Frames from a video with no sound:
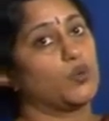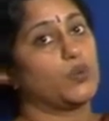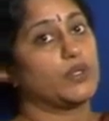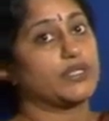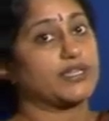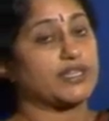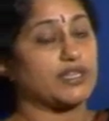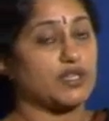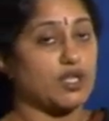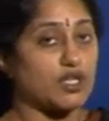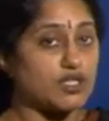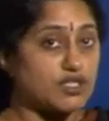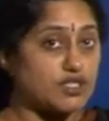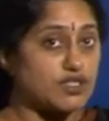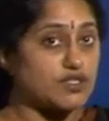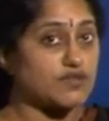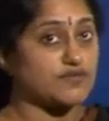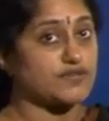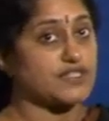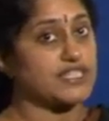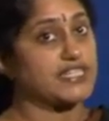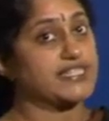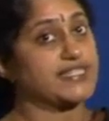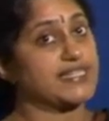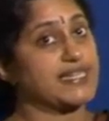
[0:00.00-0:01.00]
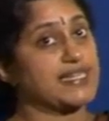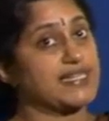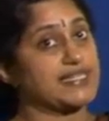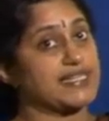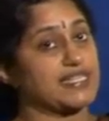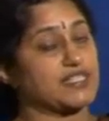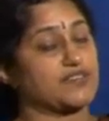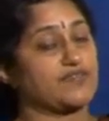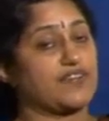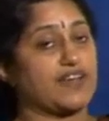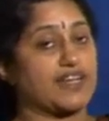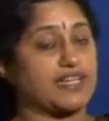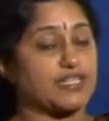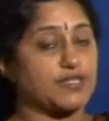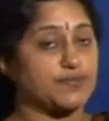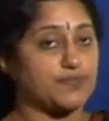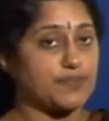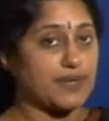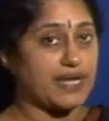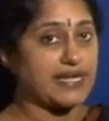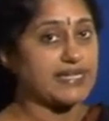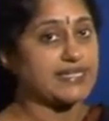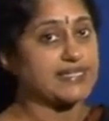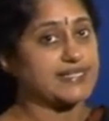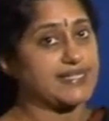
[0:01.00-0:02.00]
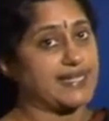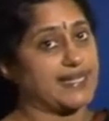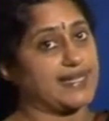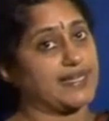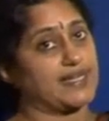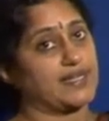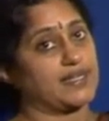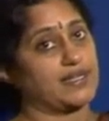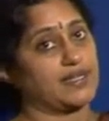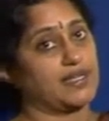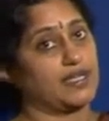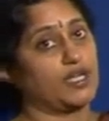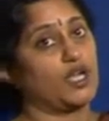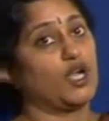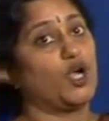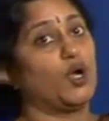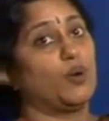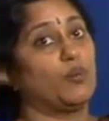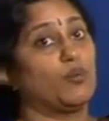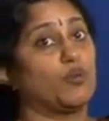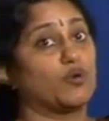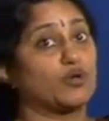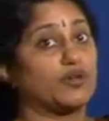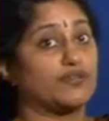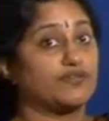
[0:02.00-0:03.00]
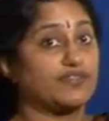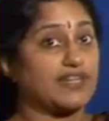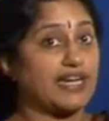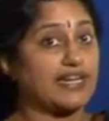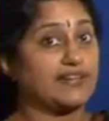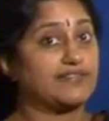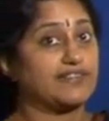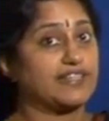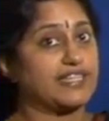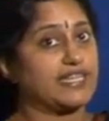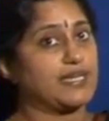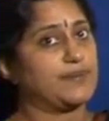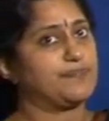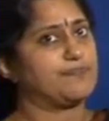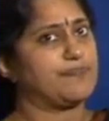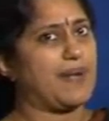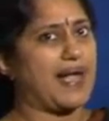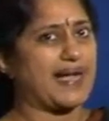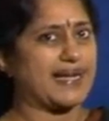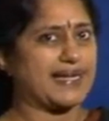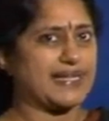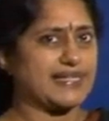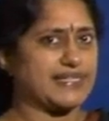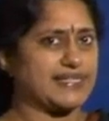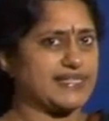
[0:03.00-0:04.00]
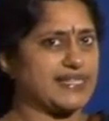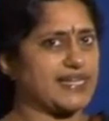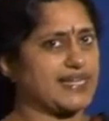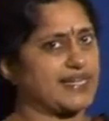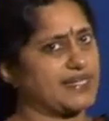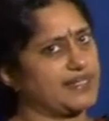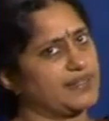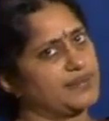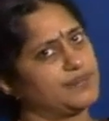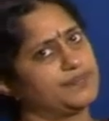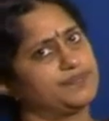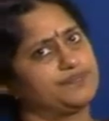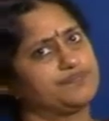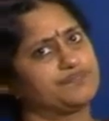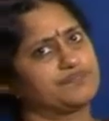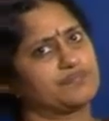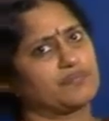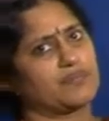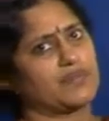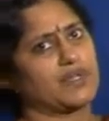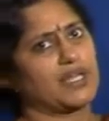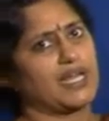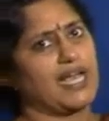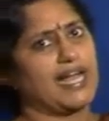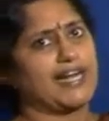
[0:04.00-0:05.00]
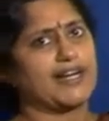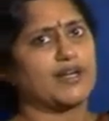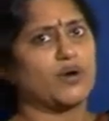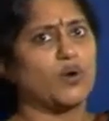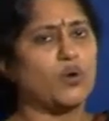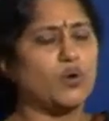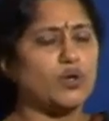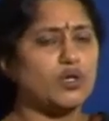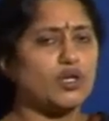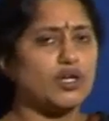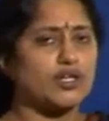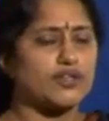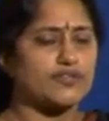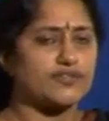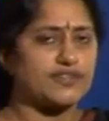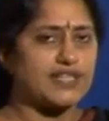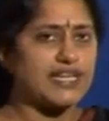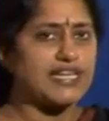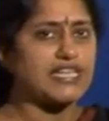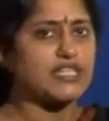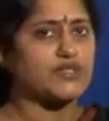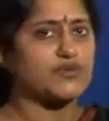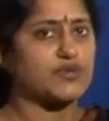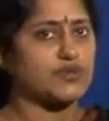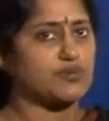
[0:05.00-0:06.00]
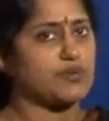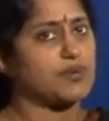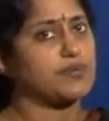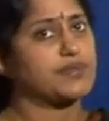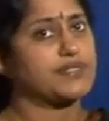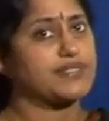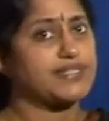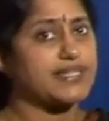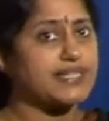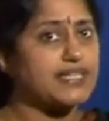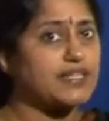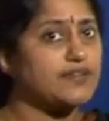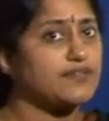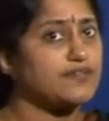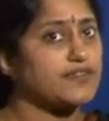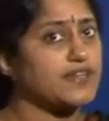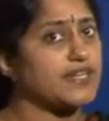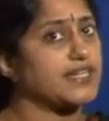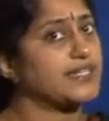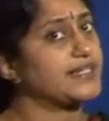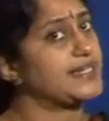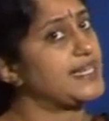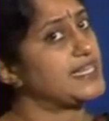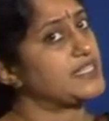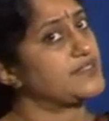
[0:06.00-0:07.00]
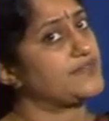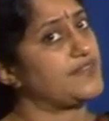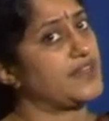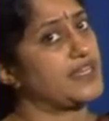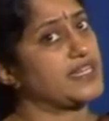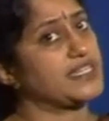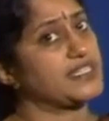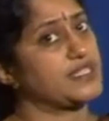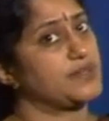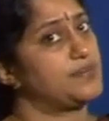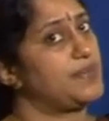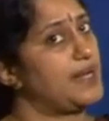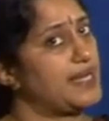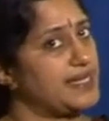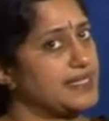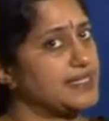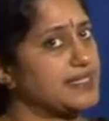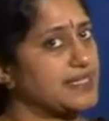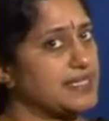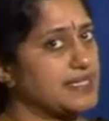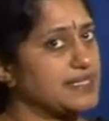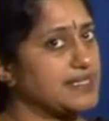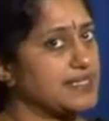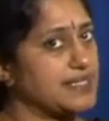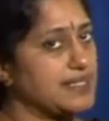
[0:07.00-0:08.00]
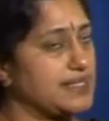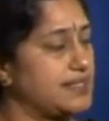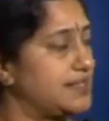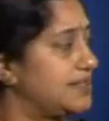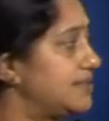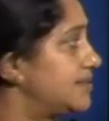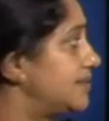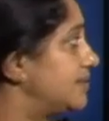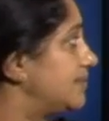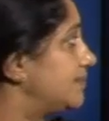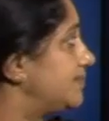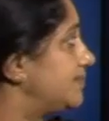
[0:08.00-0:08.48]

with lots of details as far as pricing, mode of delivery, packaging, and a whole lot of things which may be significant as far as the buyer is concerned.